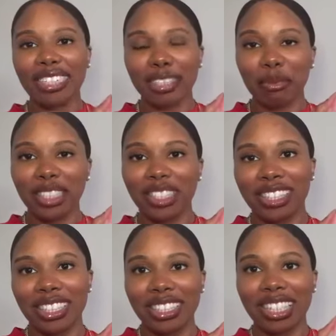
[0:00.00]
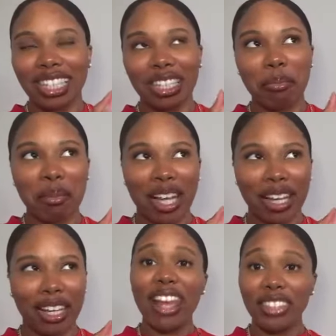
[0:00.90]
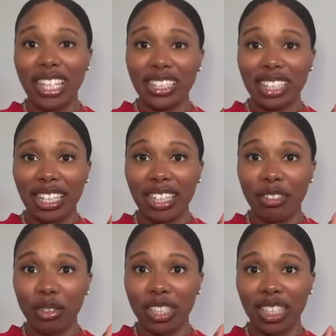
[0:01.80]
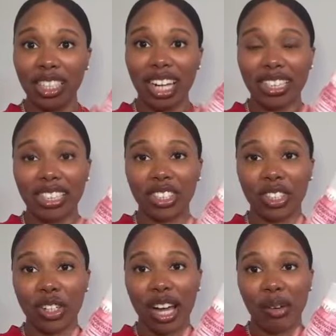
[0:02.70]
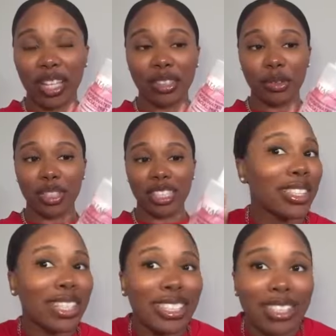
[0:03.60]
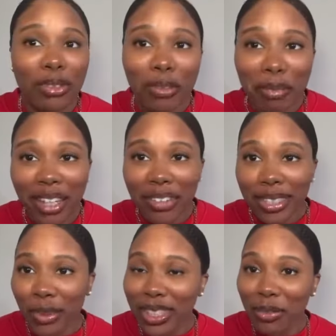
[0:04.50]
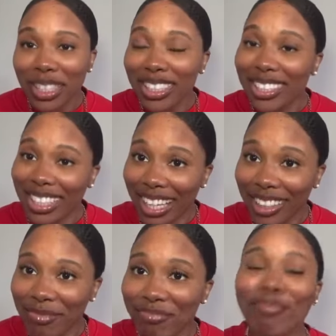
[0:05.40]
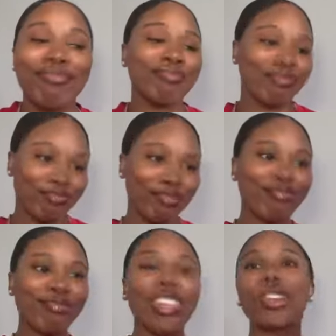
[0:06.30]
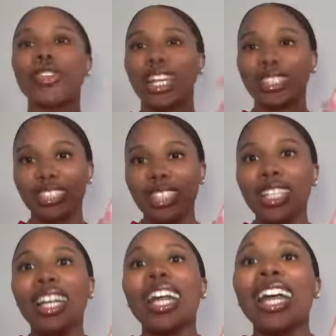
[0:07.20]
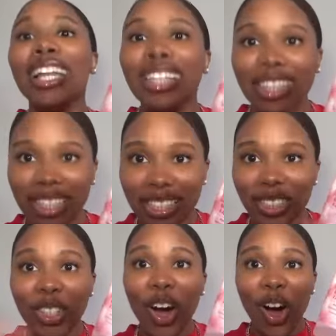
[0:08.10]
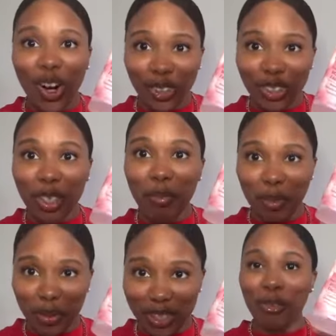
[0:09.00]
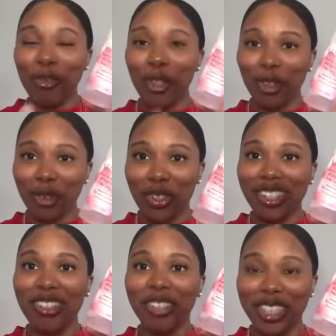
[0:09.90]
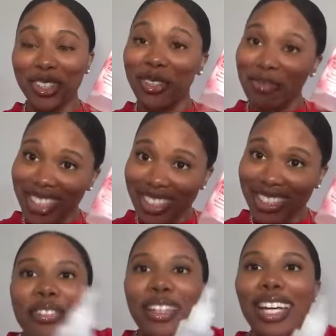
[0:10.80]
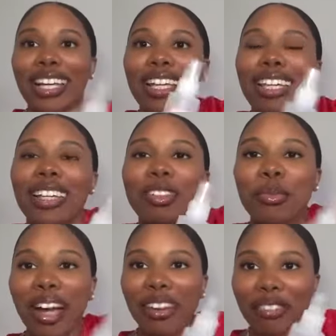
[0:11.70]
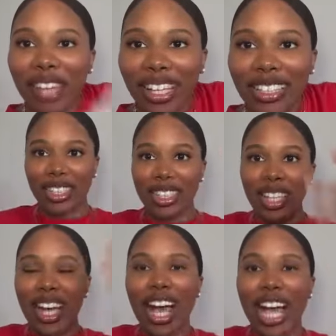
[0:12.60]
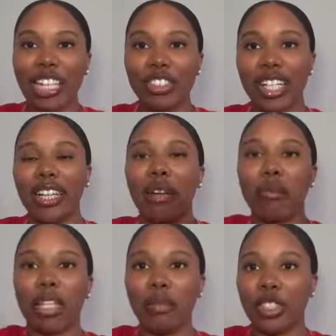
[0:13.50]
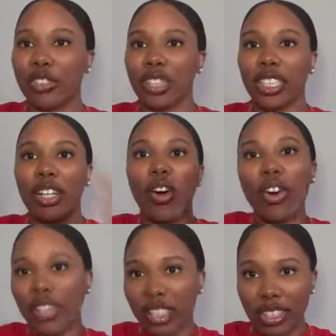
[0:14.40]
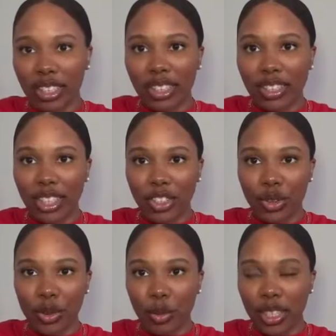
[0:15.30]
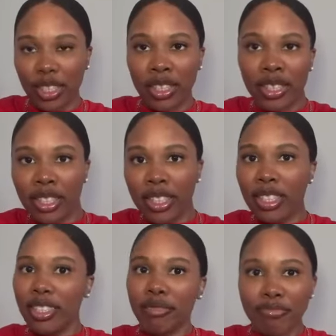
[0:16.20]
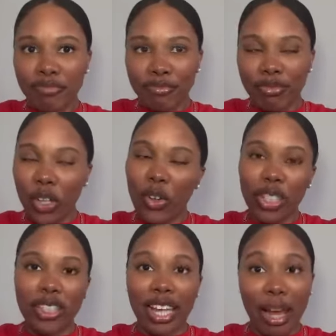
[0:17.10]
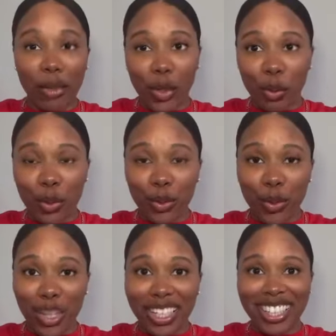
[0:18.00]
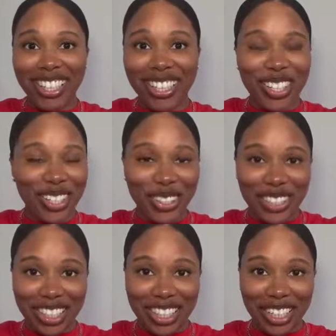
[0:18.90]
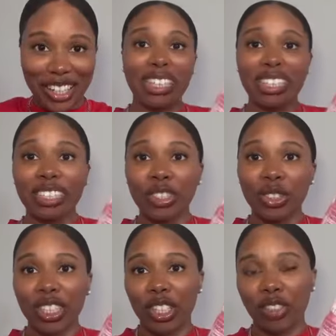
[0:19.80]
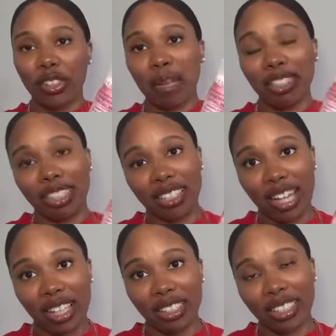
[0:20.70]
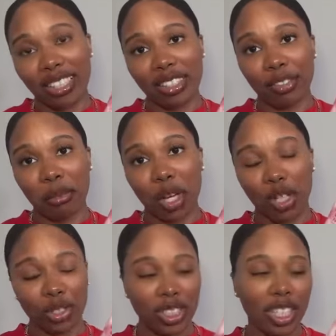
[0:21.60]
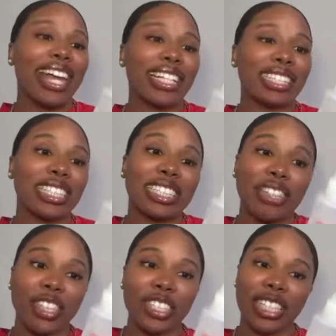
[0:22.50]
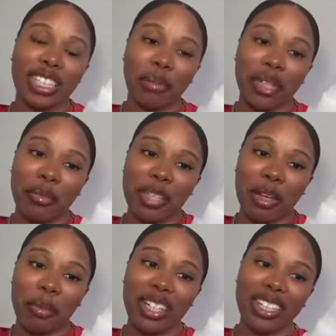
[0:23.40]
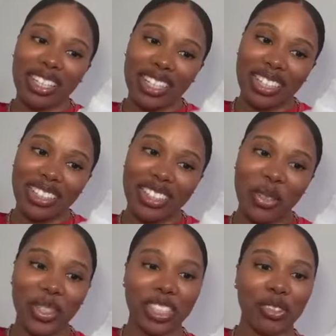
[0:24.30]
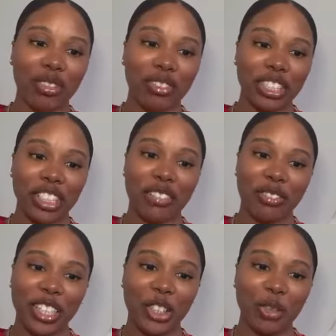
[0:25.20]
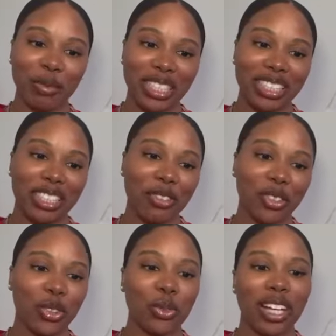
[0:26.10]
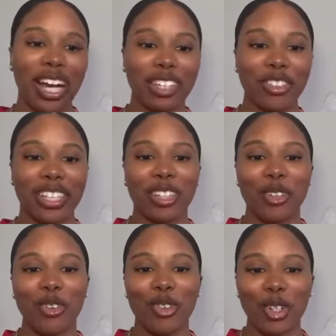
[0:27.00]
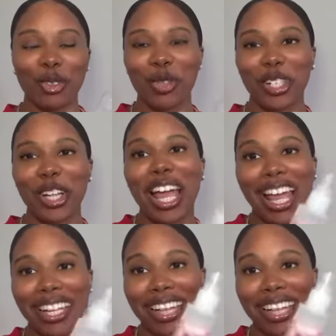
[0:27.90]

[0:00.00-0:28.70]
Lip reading: did mention this in my everyday skincare routine. I did show how I use it. Did I set my face with today? You guessed it. This Ulta Beauty Rosewater Facial Mist. I feel like it keeps my face hydrated, blemish free, all the good things that you would want, or that I would hope you would want in your skincare. This usually goes for about $10 and it's from Ulta. And it says, give your skin the pick-me-up it needs with this refreshing facial mist infused with hydrating rosewater and